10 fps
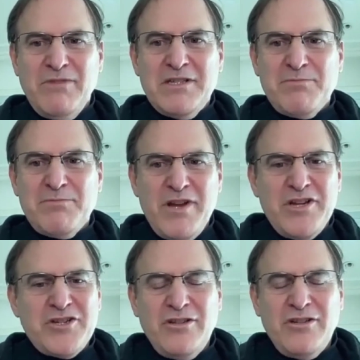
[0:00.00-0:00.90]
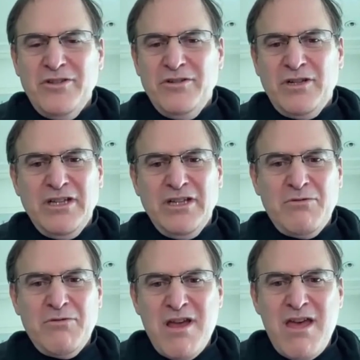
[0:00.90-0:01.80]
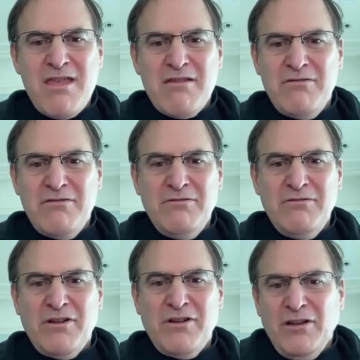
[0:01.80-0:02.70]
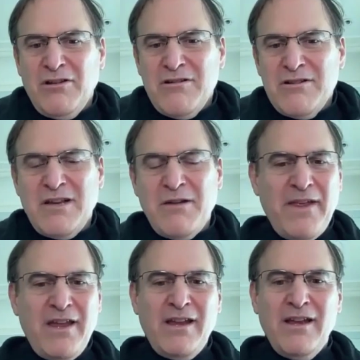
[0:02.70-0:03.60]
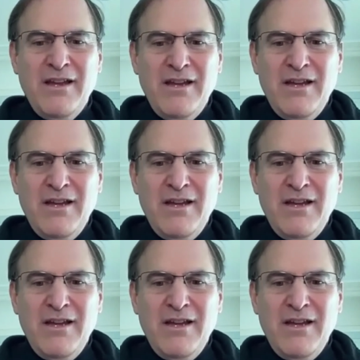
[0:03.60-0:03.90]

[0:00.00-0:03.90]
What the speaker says: inspirational, you click with, who you're going to learn something.